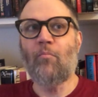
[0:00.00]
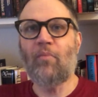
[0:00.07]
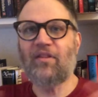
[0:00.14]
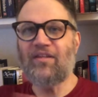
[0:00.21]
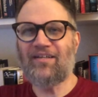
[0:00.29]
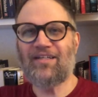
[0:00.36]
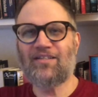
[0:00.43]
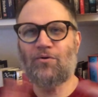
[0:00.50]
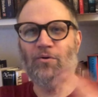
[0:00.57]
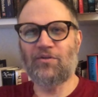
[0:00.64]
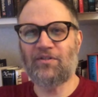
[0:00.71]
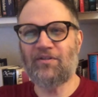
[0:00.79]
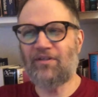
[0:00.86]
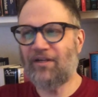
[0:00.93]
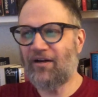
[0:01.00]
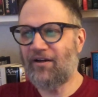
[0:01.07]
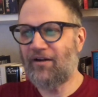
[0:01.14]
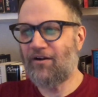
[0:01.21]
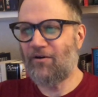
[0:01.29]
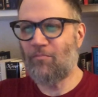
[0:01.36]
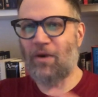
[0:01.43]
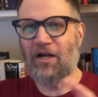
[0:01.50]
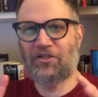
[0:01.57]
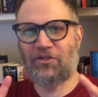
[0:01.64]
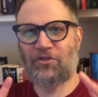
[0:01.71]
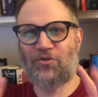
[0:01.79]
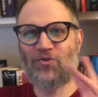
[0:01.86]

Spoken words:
But the discourse and theory are much